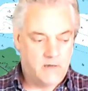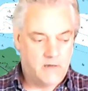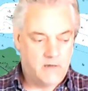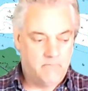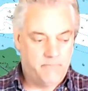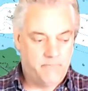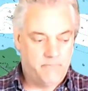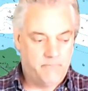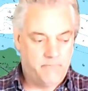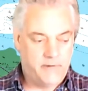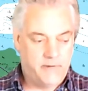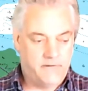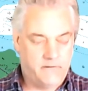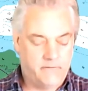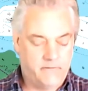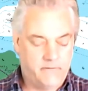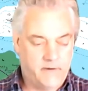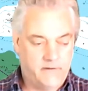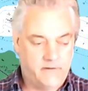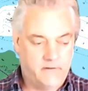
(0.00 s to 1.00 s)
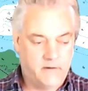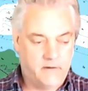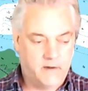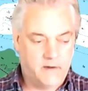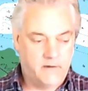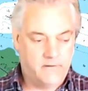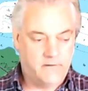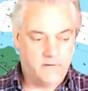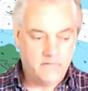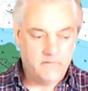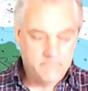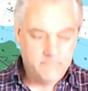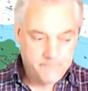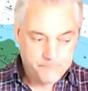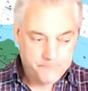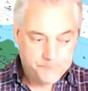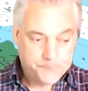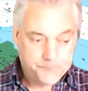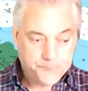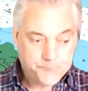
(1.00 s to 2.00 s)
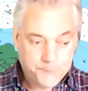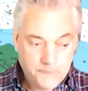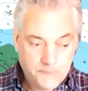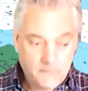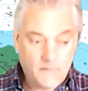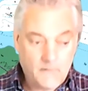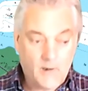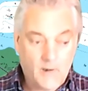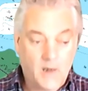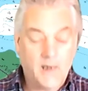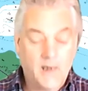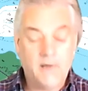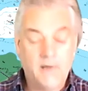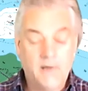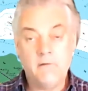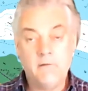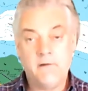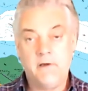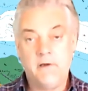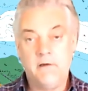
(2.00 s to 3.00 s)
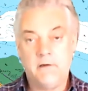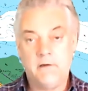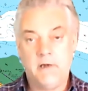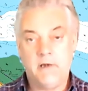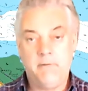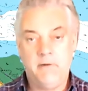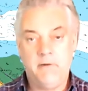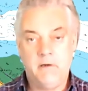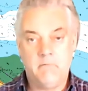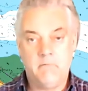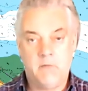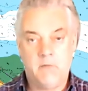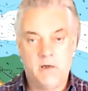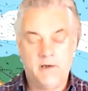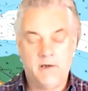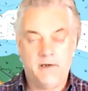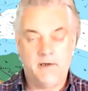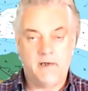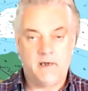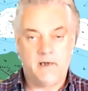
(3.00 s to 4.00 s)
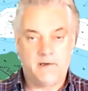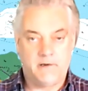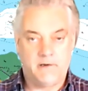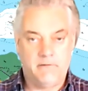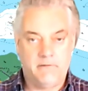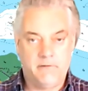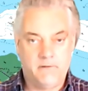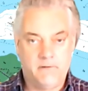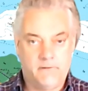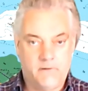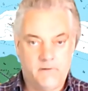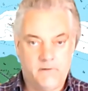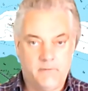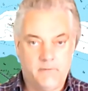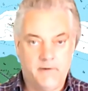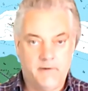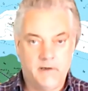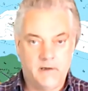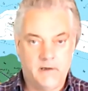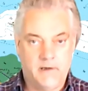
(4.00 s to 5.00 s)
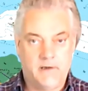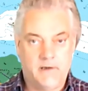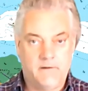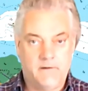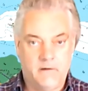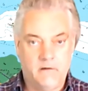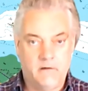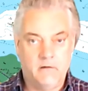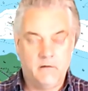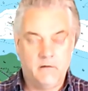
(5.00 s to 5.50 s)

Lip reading: pieces of education. And also you're keeping your mind active. You're stopping it getting